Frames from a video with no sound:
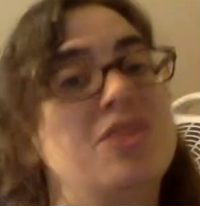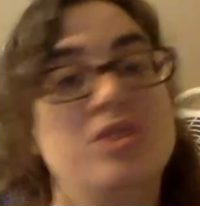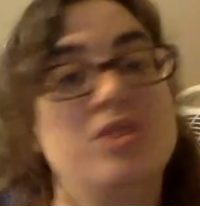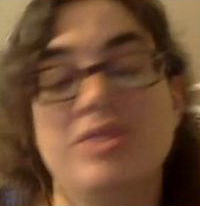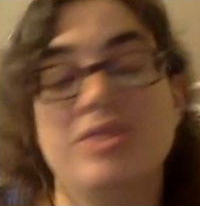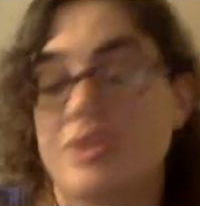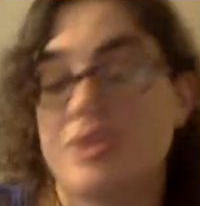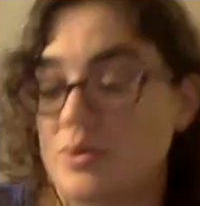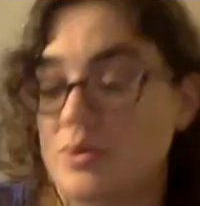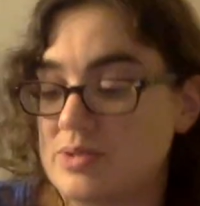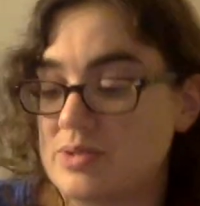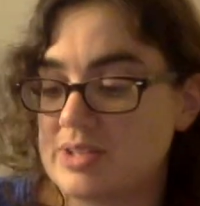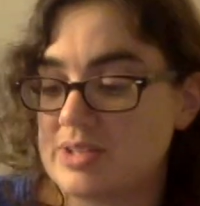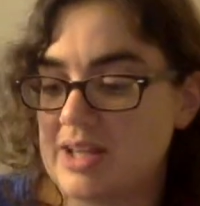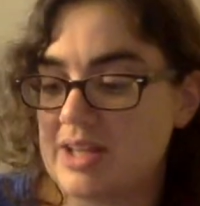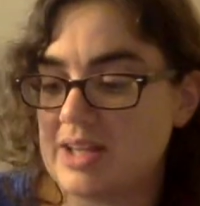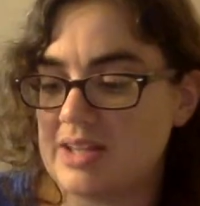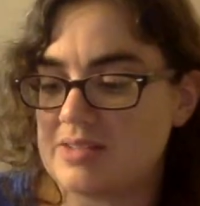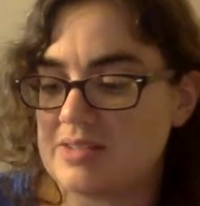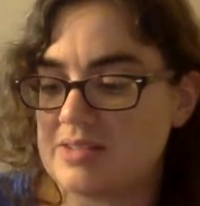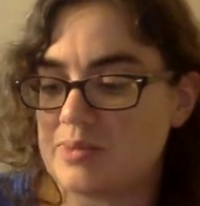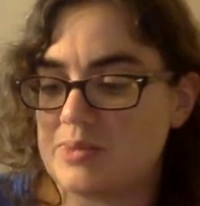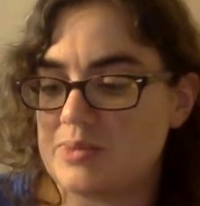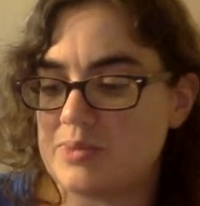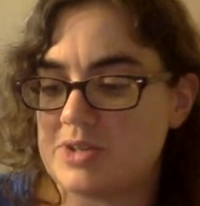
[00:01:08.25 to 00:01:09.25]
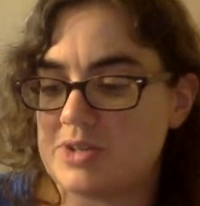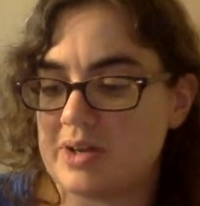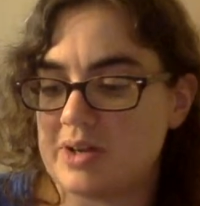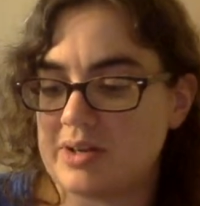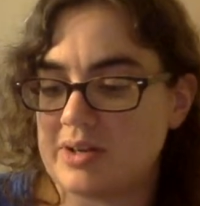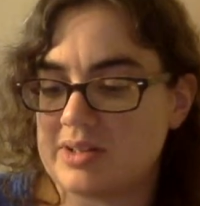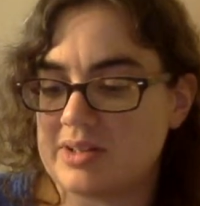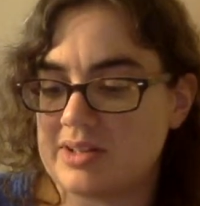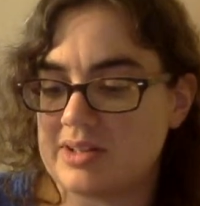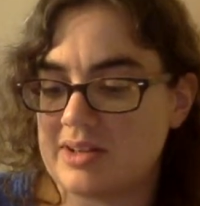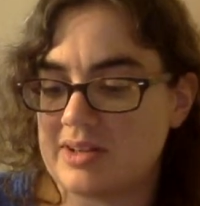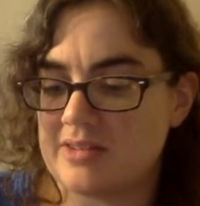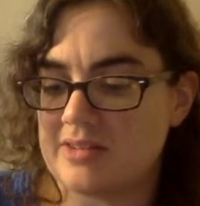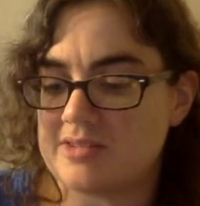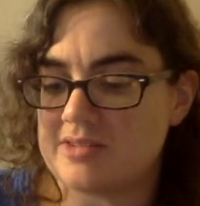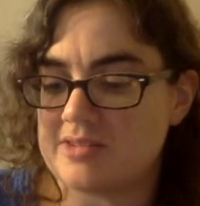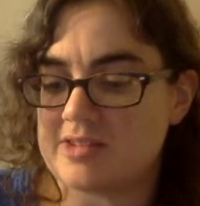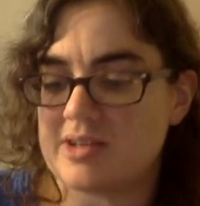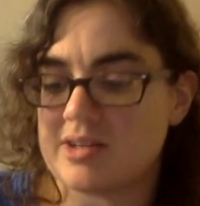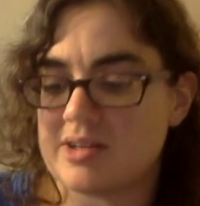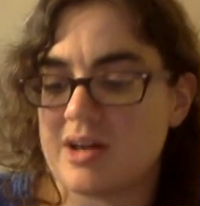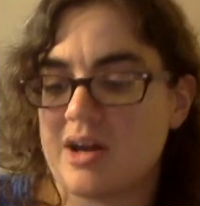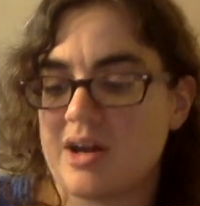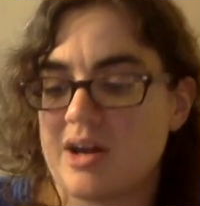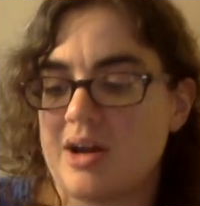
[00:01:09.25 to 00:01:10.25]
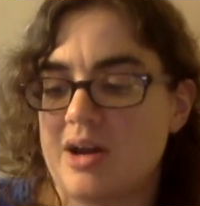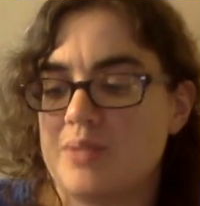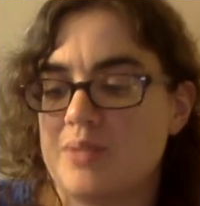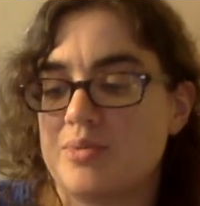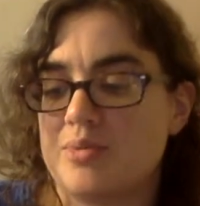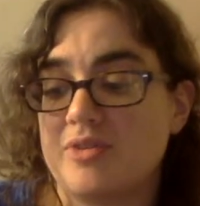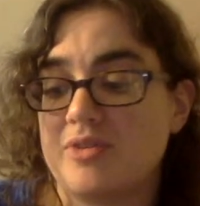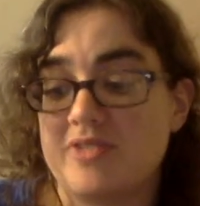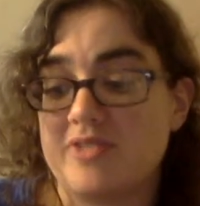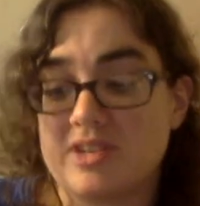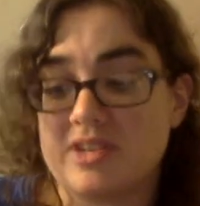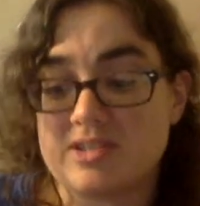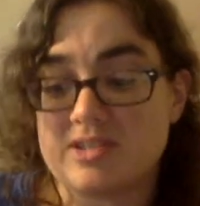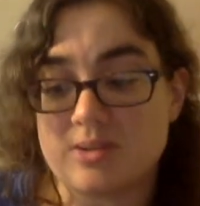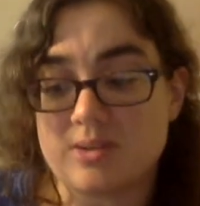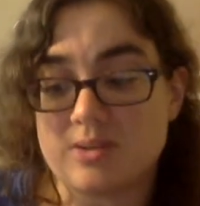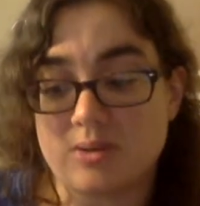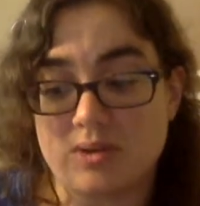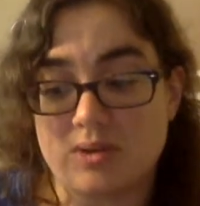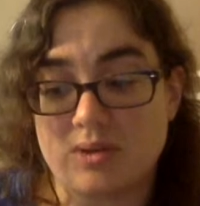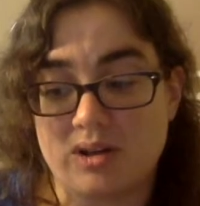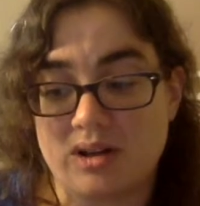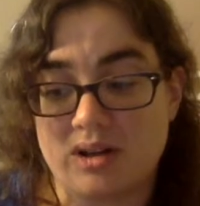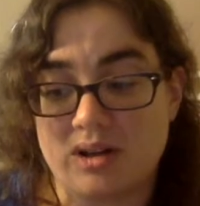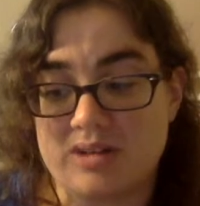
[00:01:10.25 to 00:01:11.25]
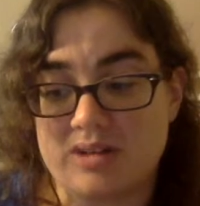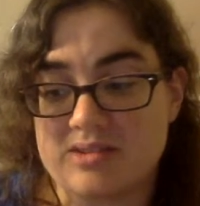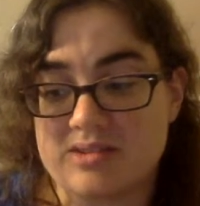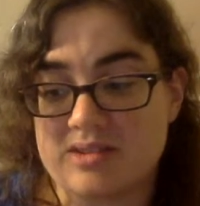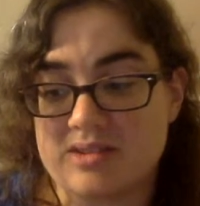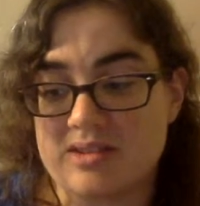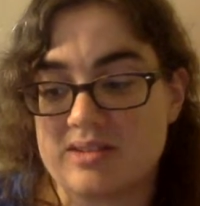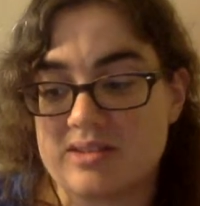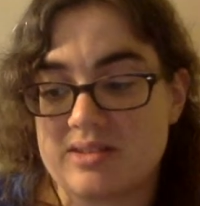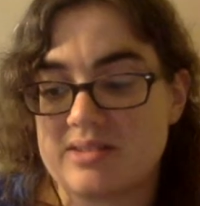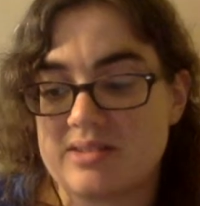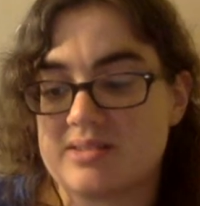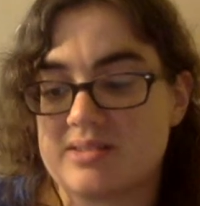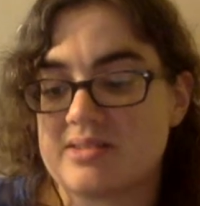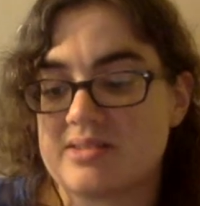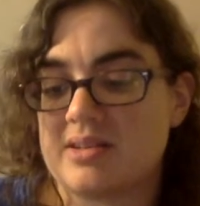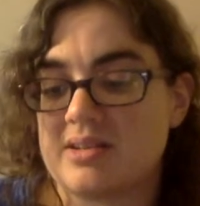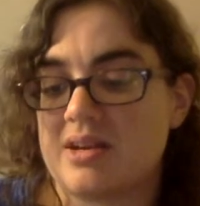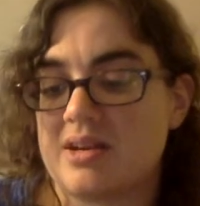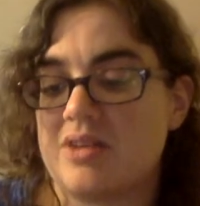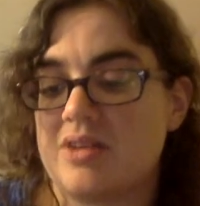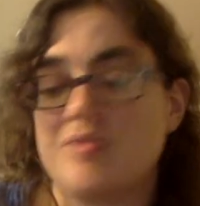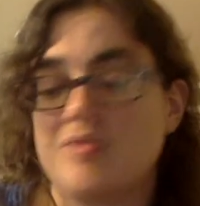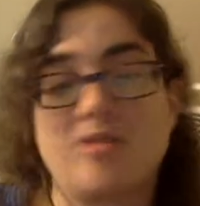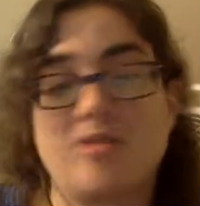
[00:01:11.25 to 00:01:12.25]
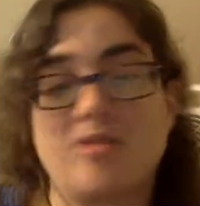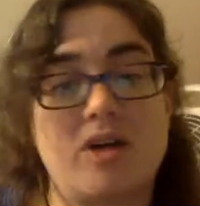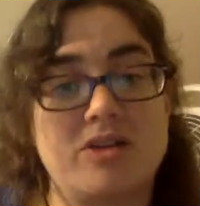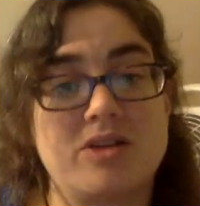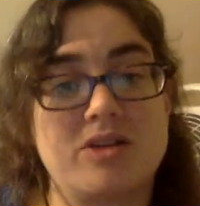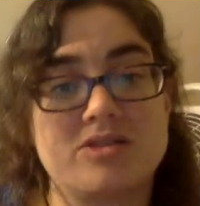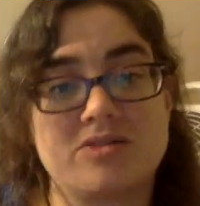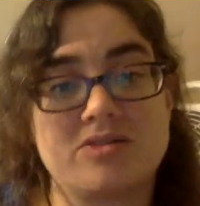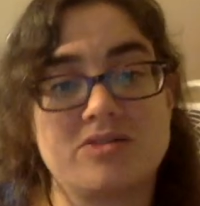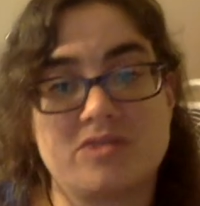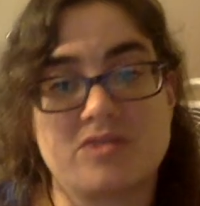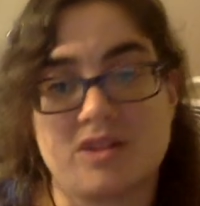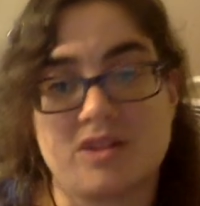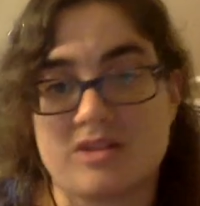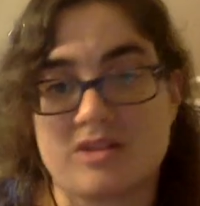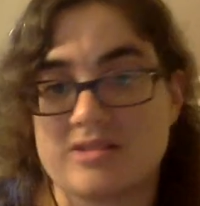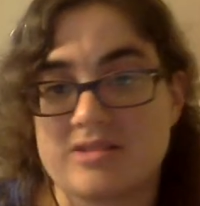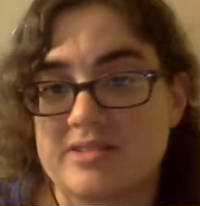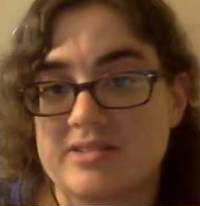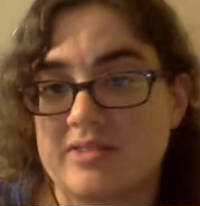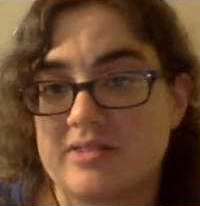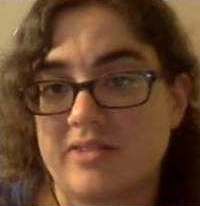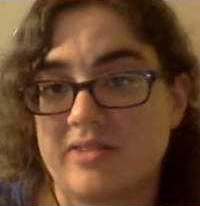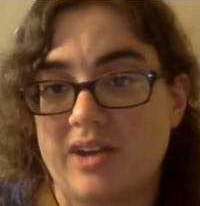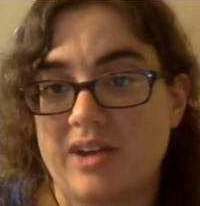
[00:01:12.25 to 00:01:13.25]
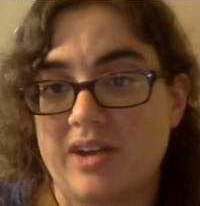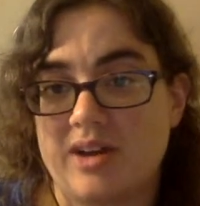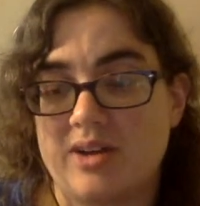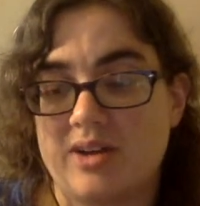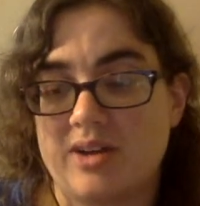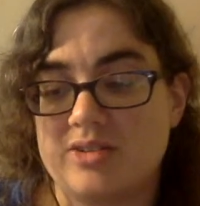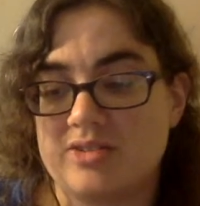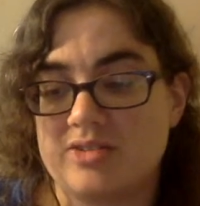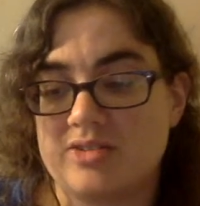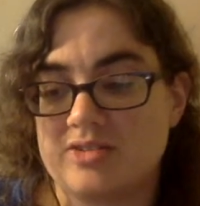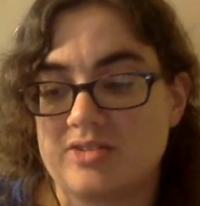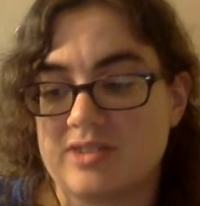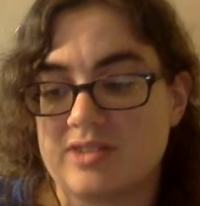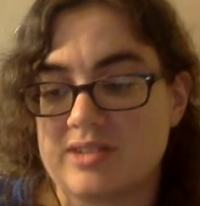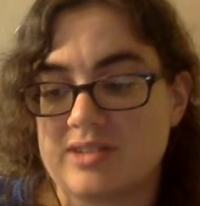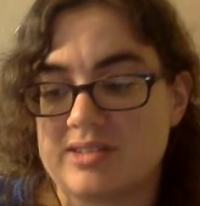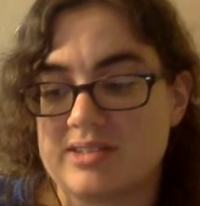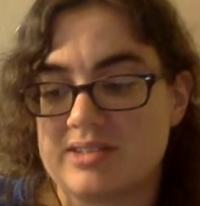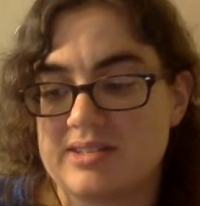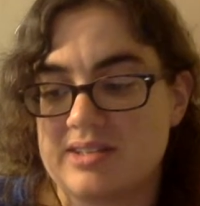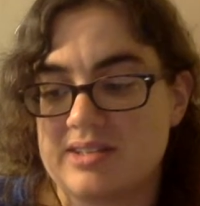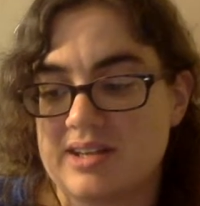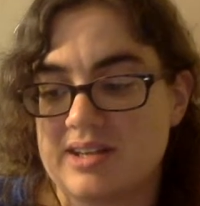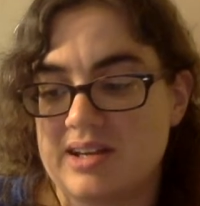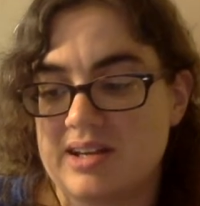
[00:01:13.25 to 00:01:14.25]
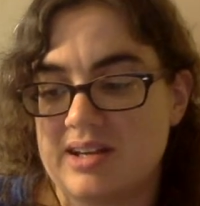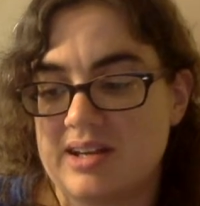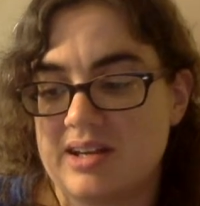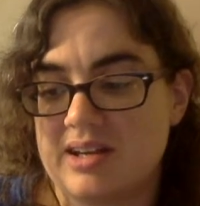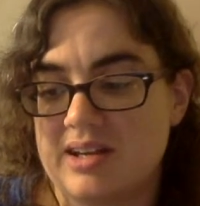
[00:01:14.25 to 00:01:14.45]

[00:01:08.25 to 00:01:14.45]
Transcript: Those take subjunctives. Proviso clauses, relative clauses of characteristic.